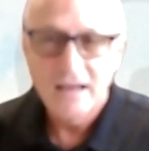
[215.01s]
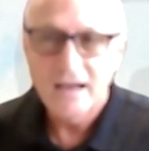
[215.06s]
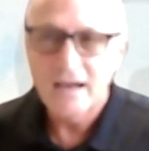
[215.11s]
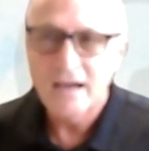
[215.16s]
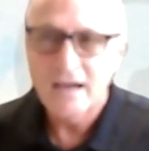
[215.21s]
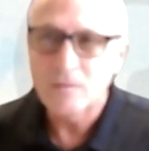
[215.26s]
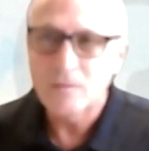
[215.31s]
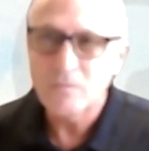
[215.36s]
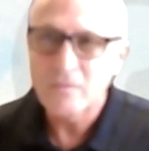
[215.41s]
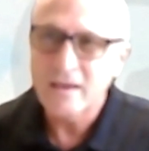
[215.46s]

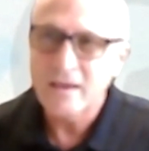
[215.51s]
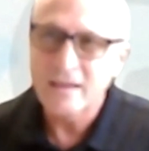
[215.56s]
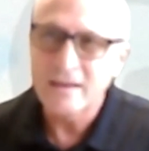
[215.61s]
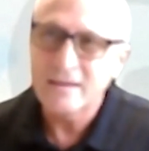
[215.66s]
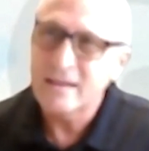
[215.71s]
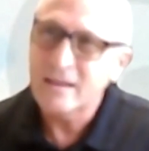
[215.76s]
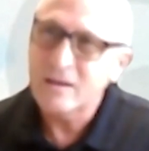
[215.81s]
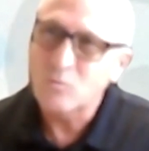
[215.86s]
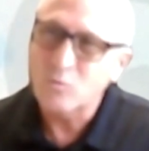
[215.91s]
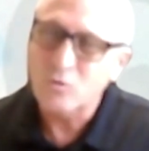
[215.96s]

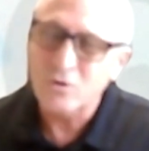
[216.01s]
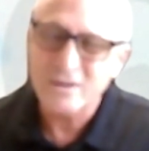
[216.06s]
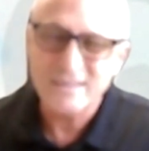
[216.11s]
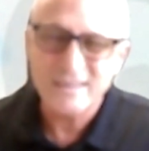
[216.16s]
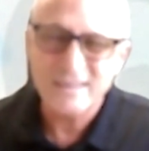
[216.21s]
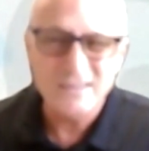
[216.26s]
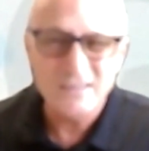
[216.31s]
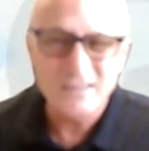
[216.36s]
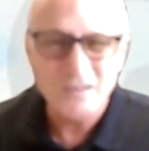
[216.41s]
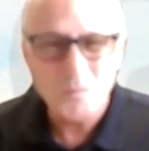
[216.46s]
and it worked
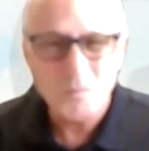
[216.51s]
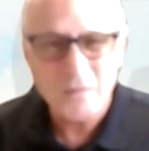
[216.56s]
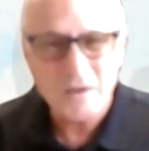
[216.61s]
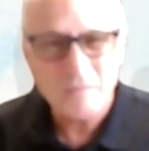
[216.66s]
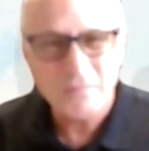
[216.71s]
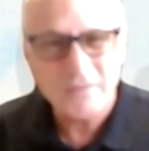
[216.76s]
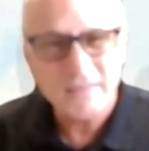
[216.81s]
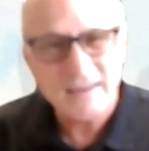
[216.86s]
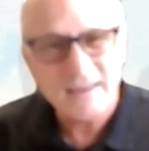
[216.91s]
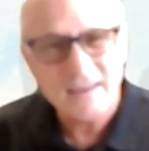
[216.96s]
a little bit,
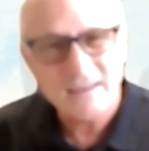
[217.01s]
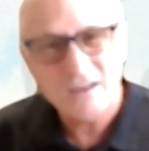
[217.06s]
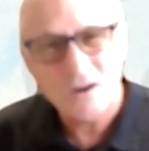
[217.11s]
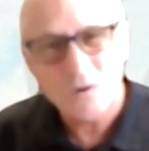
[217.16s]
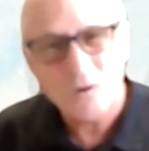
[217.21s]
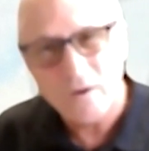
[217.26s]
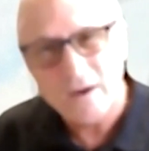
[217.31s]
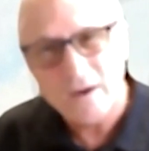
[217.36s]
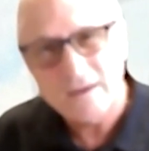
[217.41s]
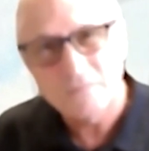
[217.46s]
but they didn't
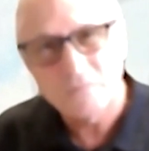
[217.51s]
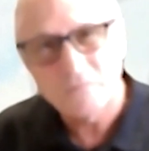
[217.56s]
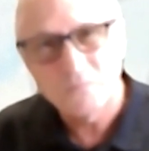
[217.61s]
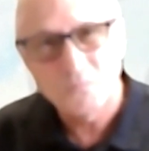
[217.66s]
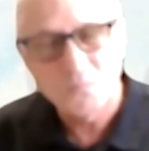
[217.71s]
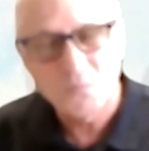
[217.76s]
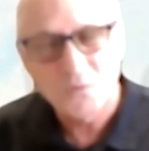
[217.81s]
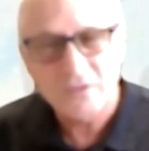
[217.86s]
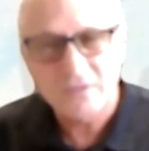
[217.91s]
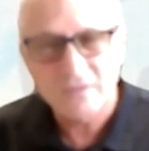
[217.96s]
quite
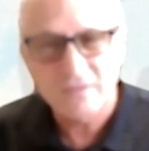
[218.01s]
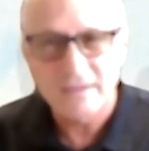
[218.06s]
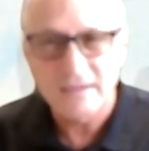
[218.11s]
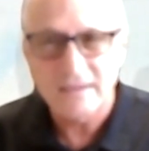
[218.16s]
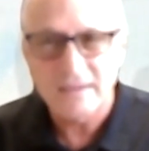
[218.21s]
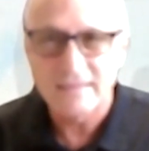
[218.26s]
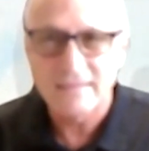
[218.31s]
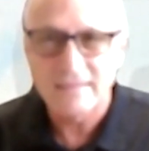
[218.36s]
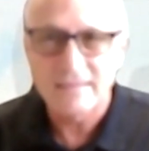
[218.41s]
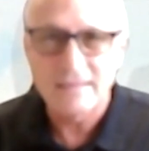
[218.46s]
put the